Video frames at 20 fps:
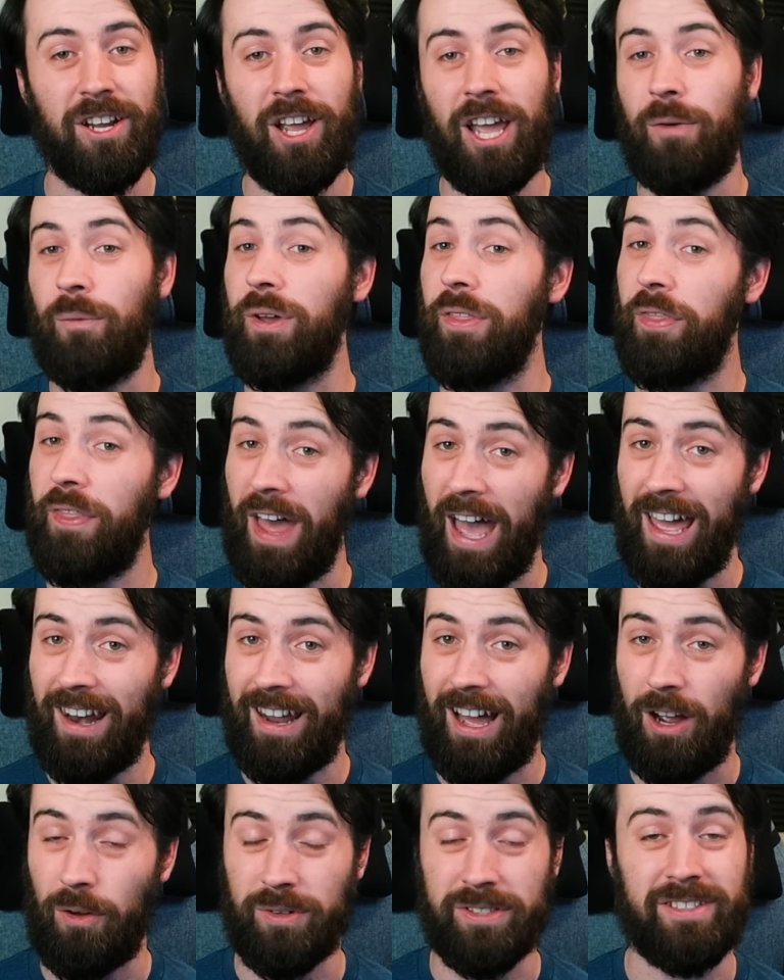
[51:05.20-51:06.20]
And with that,
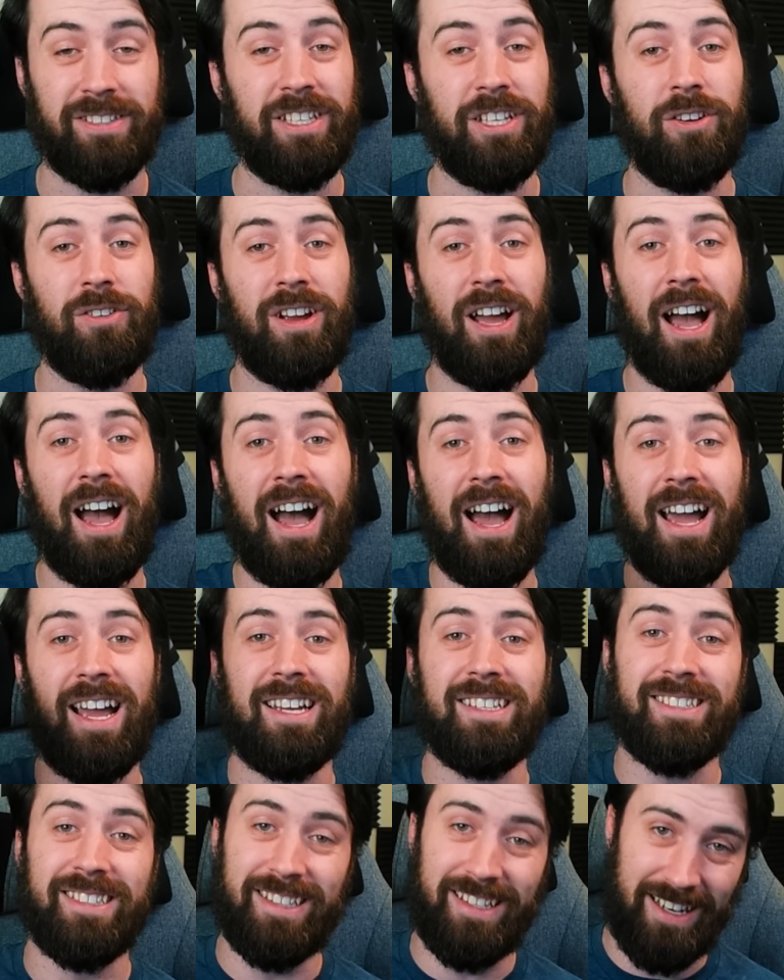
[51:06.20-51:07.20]
I will see you
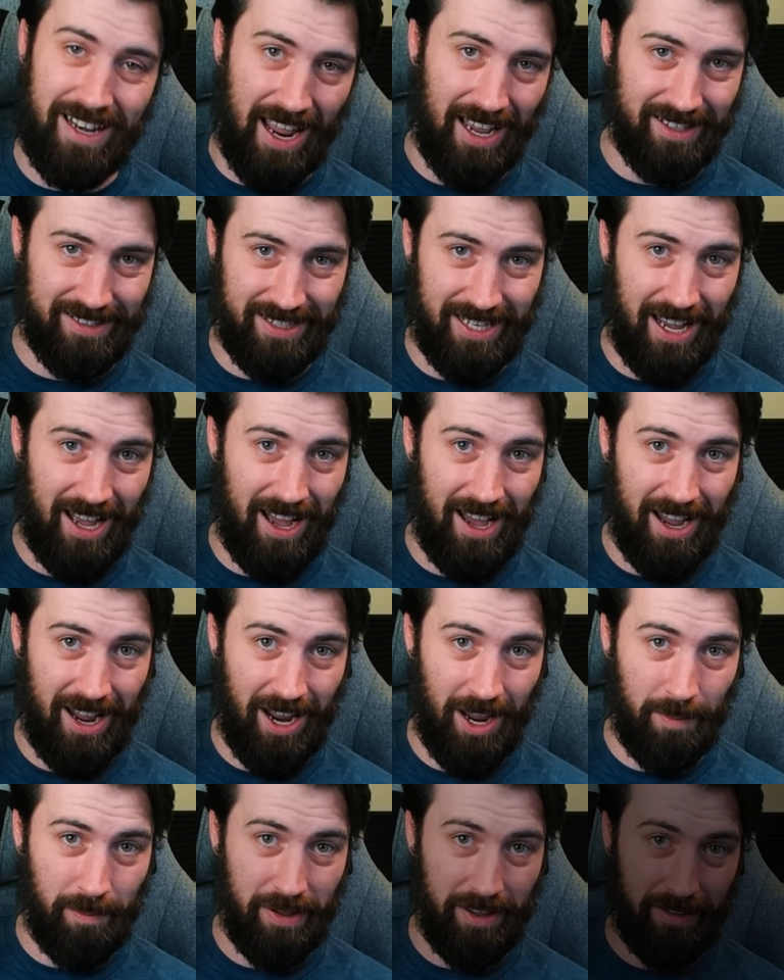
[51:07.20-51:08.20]
guys next
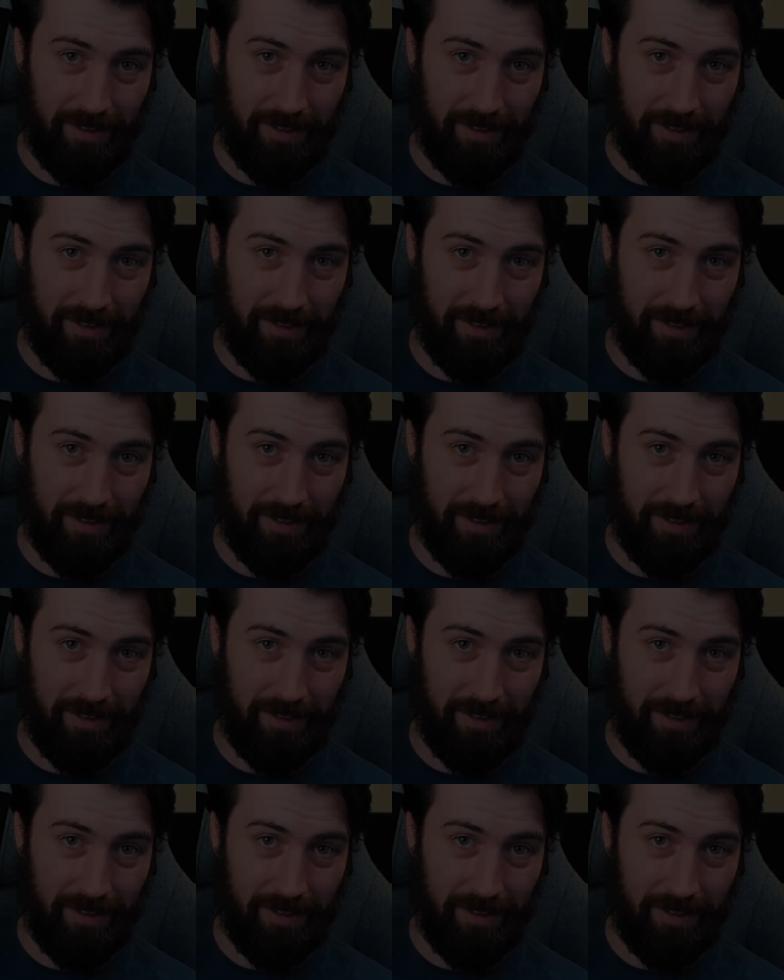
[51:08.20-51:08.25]
time.